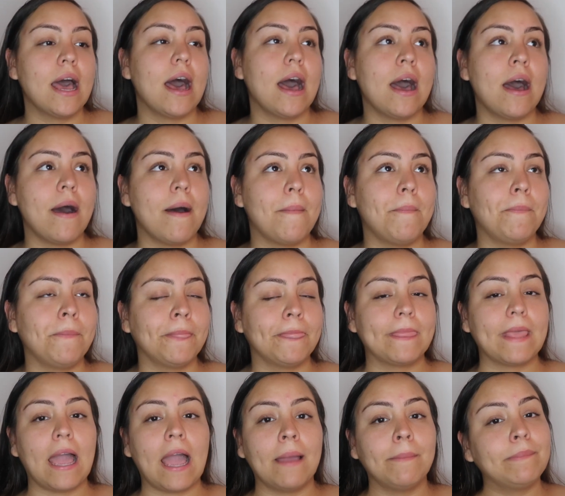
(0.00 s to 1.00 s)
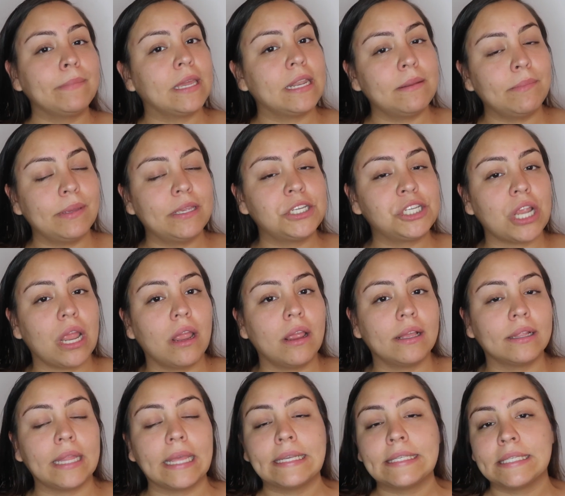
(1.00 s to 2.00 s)
I'm gonna be
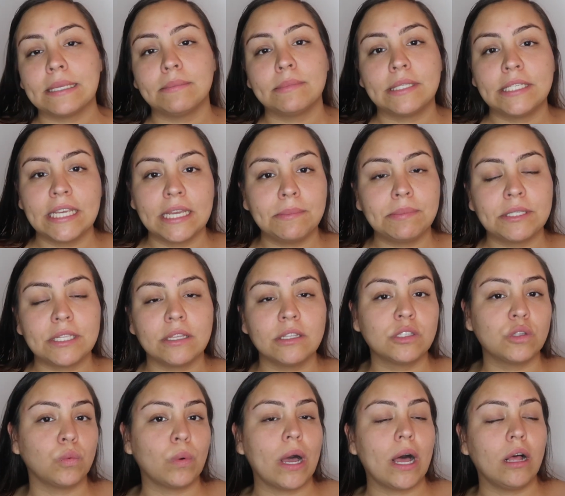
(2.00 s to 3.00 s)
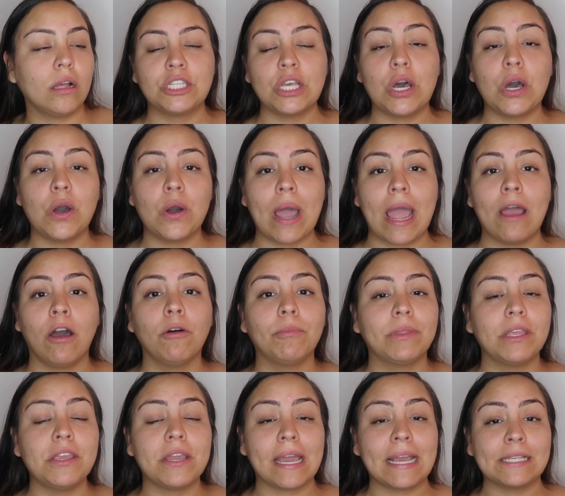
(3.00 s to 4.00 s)
sharing like some tips as well, so I hope
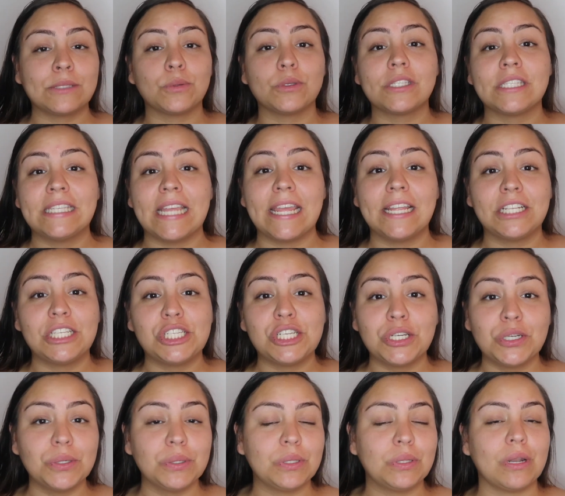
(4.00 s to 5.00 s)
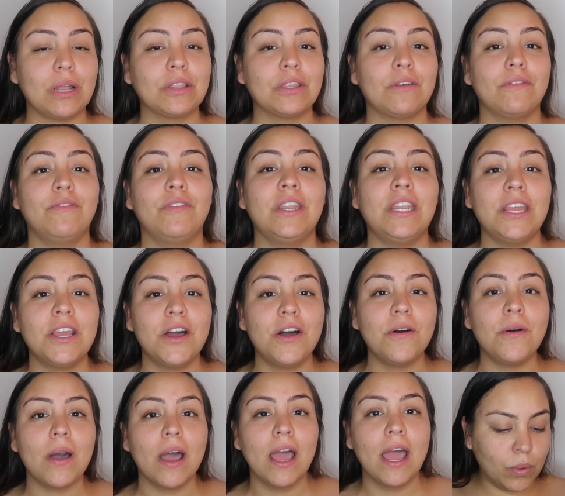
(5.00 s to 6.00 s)
that you guys will stay tuned throughout the
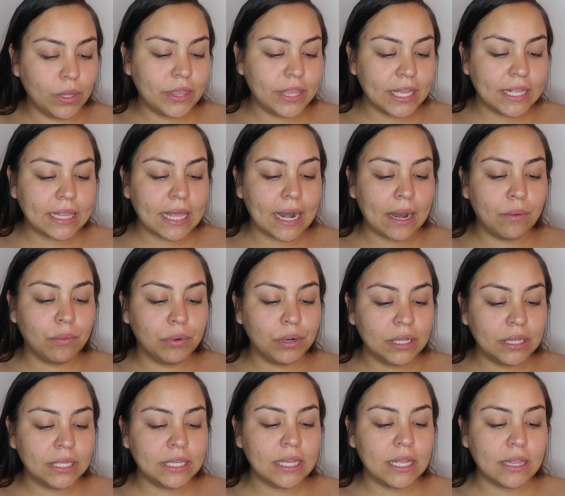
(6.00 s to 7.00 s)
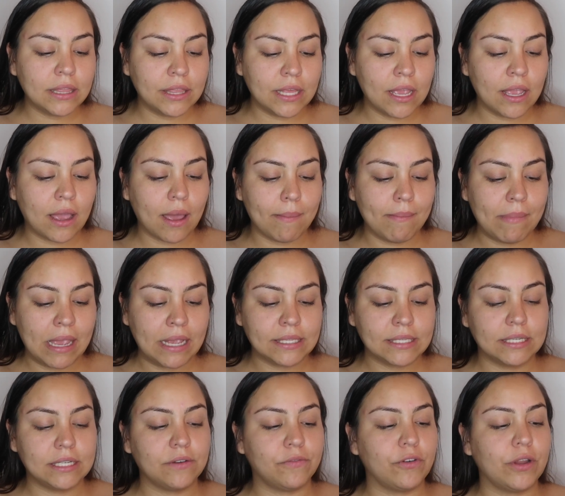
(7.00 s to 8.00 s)
video. One thing that I really think makes
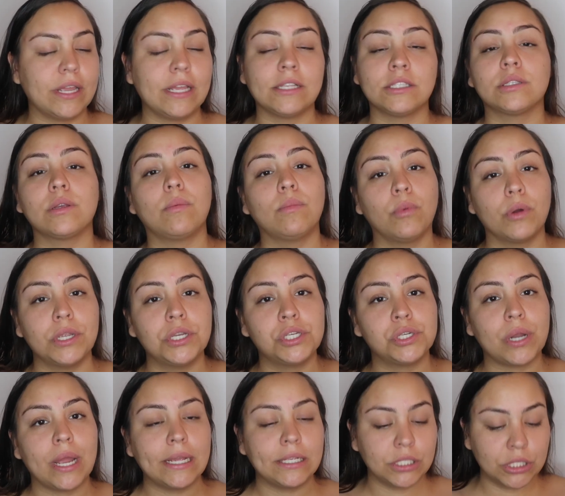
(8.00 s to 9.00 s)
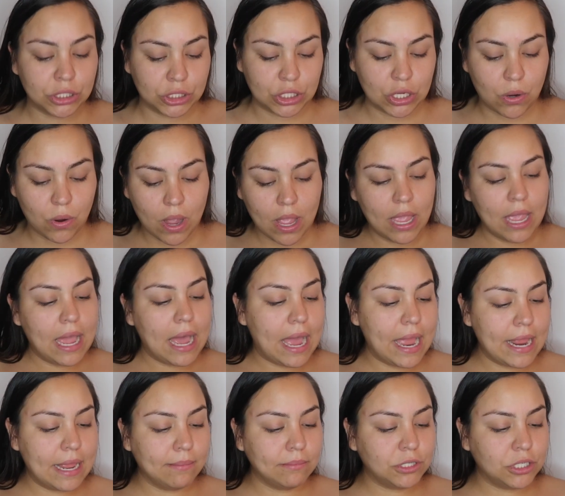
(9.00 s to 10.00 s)
a difference is moisturizer, so
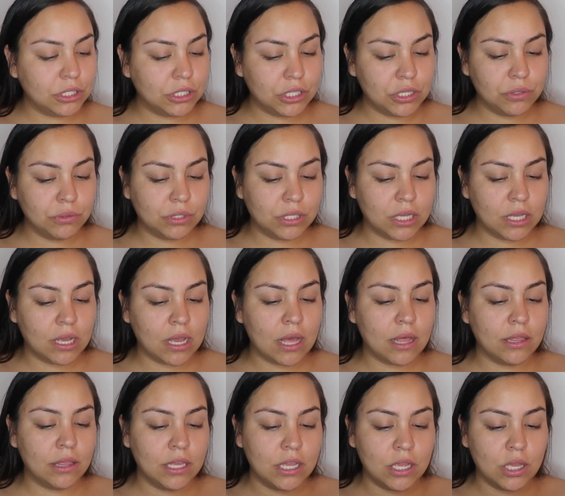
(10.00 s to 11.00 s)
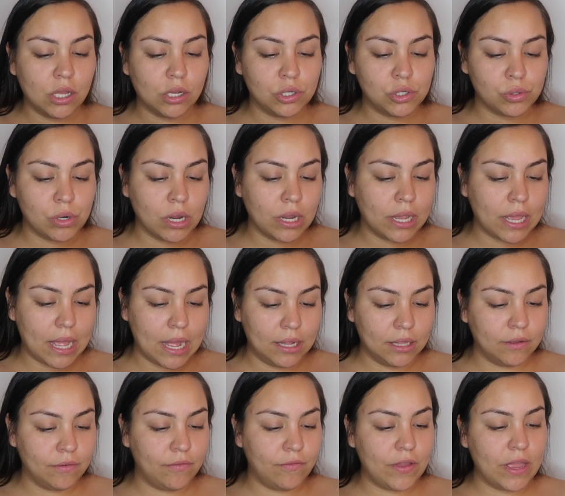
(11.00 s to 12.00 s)
I am just using the Drunk
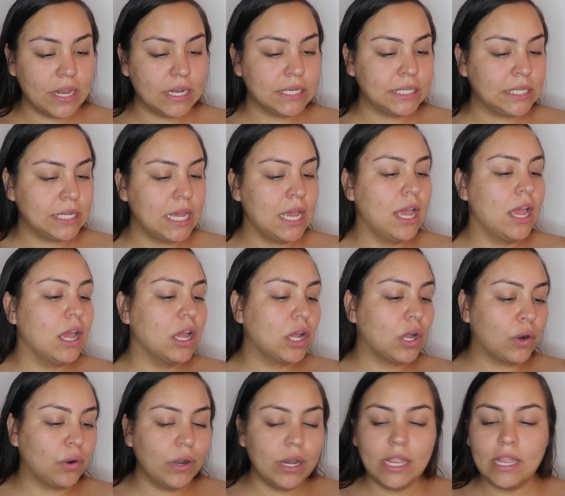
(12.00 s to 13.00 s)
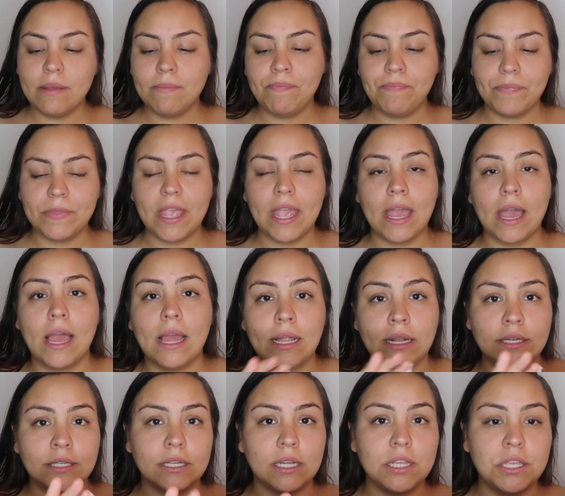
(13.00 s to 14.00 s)
Elephant cream,
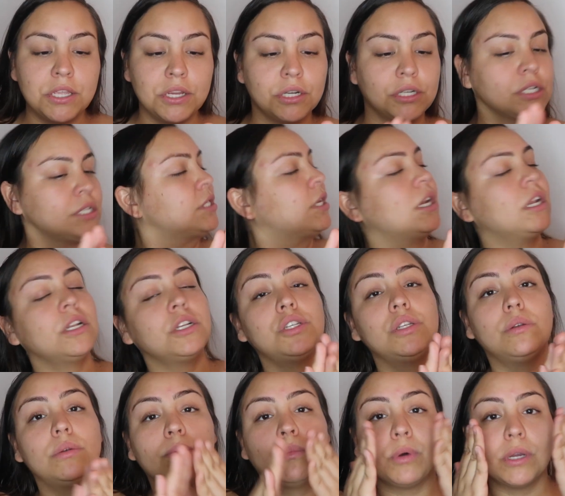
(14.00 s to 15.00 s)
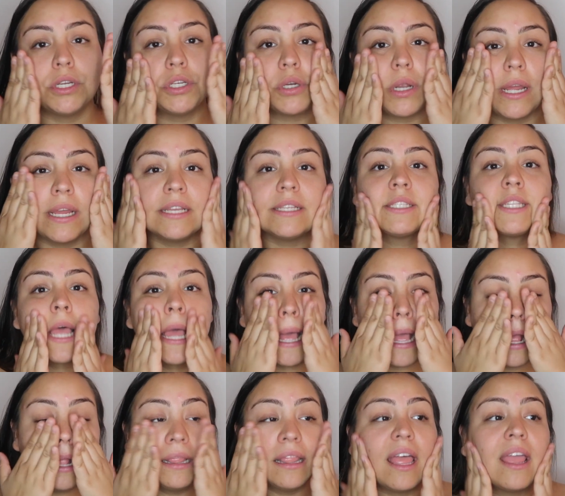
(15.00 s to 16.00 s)
and you're just gonna moisturize
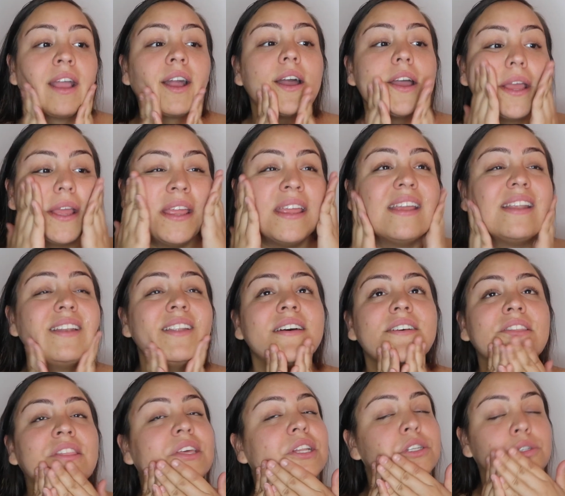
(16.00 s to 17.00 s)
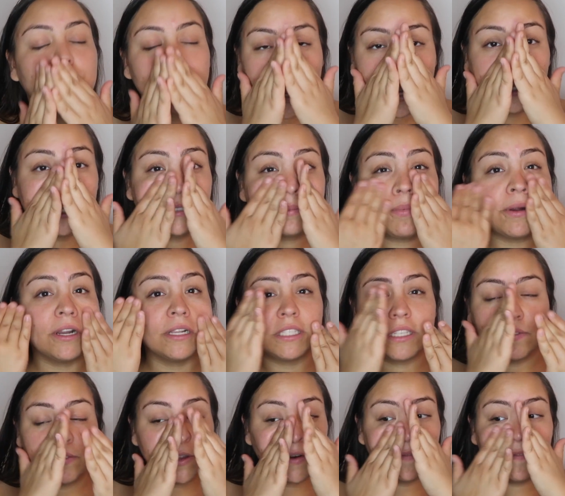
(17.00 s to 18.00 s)
like in the driest parts
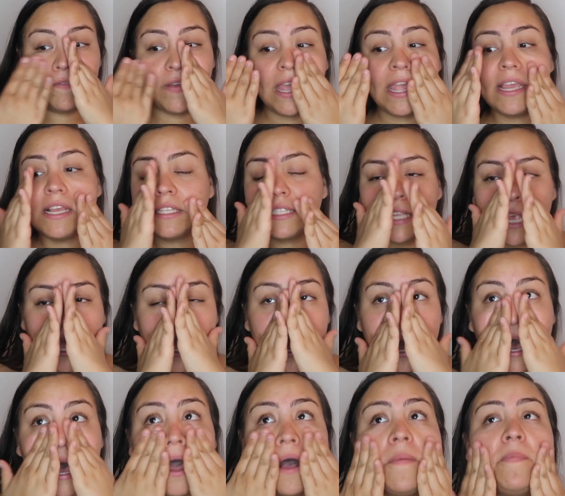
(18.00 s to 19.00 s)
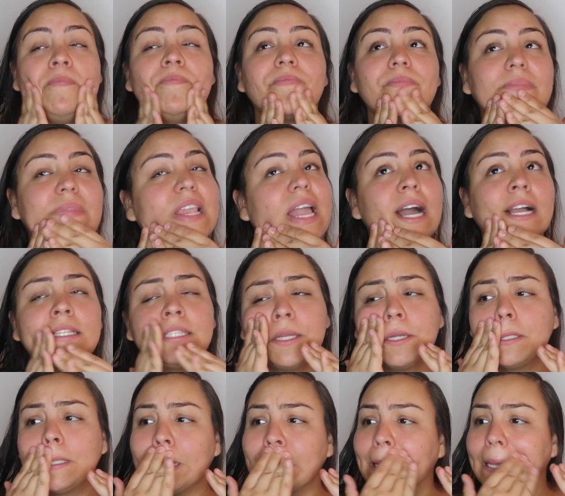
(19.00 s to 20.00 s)
of your face. I
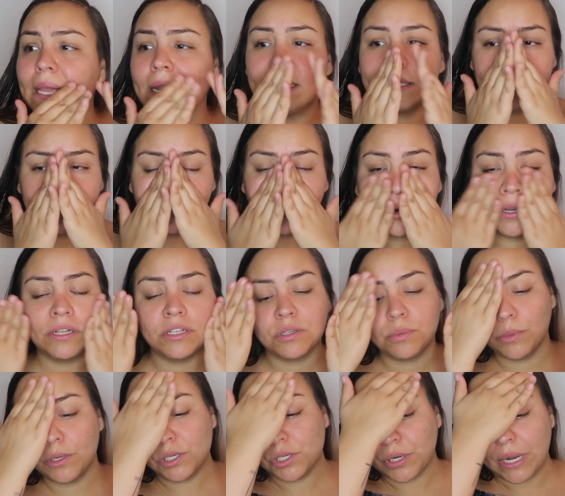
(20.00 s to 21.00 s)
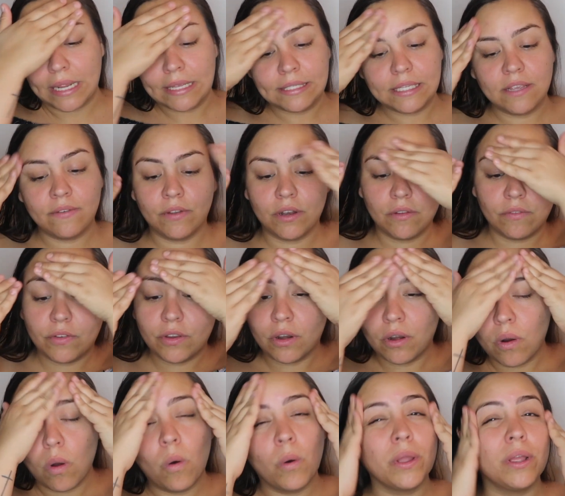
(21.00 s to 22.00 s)
still think it is important to moisturize even if
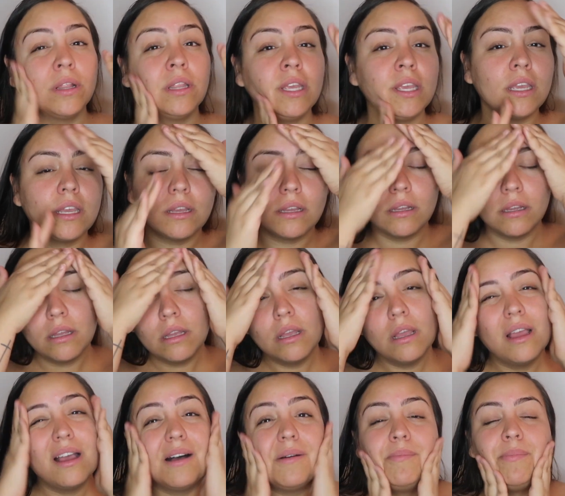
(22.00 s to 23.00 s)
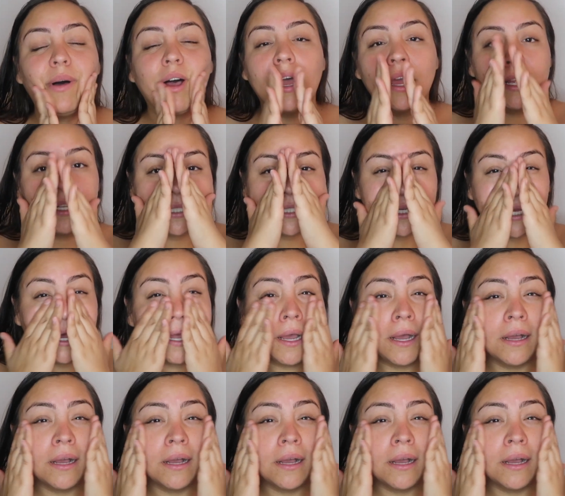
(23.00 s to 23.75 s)
you're oily, but